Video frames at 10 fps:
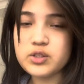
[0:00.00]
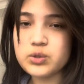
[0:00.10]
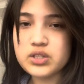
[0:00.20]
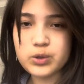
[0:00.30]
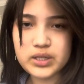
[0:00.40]

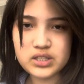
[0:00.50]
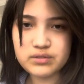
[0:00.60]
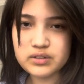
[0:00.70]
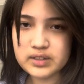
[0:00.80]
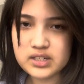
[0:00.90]
cohesive
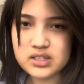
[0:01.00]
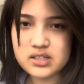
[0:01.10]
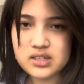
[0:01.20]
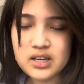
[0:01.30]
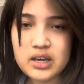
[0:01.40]

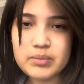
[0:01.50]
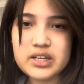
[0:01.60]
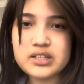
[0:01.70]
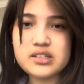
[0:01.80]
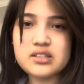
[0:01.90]
devices,
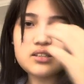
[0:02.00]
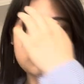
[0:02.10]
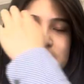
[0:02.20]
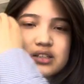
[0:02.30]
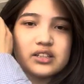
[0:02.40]
because
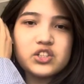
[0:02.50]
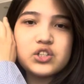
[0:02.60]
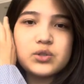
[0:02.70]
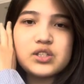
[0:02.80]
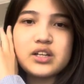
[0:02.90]
it
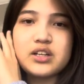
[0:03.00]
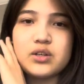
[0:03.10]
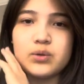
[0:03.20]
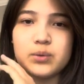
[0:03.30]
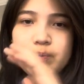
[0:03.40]
shows that
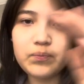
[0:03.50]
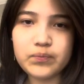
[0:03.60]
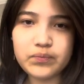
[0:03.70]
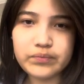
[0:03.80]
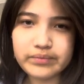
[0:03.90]
you
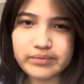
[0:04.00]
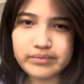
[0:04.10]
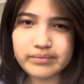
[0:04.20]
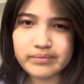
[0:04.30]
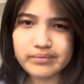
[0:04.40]

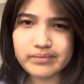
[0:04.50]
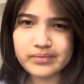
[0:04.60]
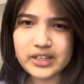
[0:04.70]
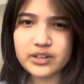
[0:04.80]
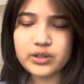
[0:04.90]

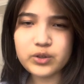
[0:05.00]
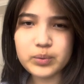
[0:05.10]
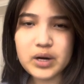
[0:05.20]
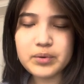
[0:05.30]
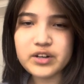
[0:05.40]
know
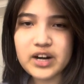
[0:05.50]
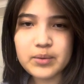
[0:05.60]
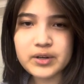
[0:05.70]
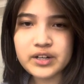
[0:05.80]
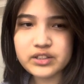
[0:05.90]
proper
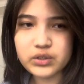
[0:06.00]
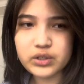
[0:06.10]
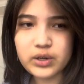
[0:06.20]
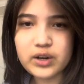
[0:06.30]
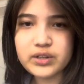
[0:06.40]
grammar and you
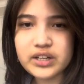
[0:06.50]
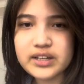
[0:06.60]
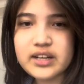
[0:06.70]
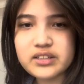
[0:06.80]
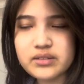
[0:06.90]
know how to
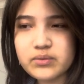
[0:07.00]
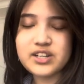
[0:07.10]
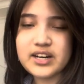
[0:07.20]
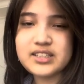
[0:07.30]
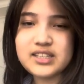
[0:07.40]
connect
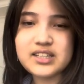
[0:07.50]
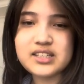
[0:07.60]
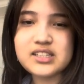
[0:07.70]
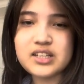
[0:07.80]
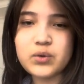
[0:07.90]
your
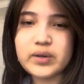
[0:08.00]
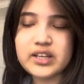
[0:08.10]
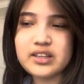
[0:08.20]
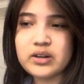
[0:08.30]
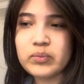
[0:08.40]
ideas in a
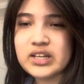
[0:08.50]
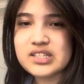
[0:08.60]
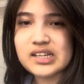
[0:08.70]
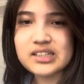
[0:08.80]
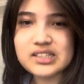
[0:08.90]
way that makes
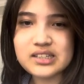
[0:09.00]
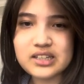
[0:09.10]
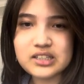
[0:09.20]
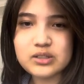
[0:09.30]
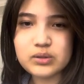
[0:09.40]
sense
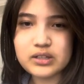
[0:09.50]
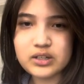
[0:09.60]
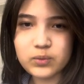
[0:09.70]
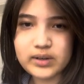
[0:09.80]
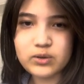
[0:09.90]
and
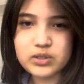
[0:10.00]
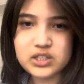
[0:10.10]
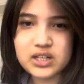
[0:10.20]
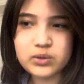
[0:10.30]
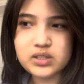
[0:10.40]
in a way
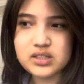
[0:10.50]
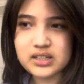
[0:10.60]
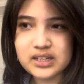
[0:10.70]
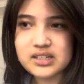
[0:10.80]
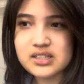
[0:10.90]
which sounds
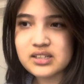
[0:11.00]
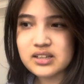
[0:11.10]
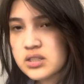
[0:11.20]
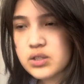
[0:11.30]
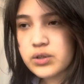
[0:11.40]
nice.
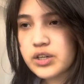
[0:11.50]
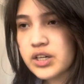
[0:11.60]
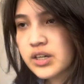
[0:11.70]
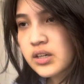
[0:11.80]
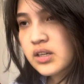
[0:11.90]
So
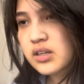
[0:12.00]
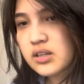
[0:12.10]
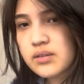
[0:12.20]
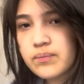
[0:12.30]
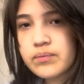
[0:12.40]

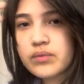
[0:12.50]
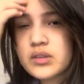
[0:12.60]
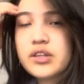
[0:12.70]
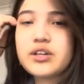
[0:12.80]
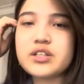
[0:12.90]

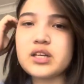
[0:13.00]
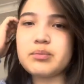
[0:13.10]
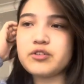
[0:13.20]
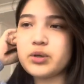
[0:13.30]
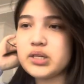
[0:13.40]
the third
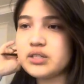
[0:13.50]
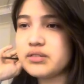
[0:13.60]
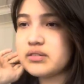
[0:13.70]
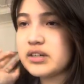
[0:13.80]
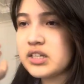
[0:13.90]
type of
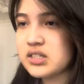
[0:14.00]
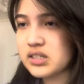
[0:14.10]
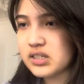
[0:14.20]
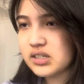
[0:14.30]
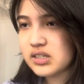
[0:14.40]
cohesive device
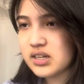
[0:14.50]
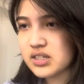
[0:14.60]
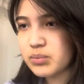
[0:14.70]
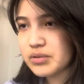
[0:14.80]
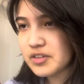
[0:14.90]
is
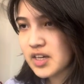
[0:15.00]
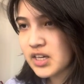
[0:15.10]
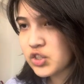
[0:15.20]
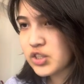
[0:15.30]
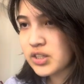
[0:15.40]

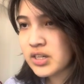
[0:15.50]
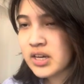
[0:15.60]
exemplification,